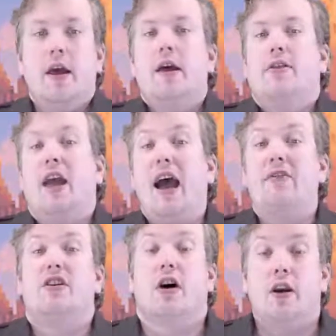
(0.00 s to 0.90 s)
The
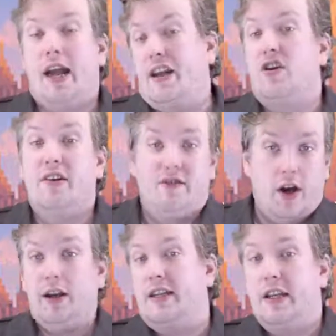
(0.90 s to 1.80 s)
Avatar naturally
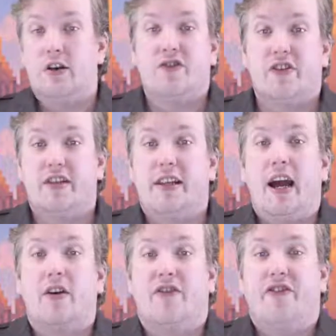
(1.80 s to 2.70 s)
volunteers for
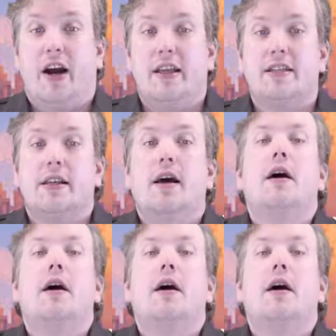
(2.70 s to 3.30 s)
sacrifice,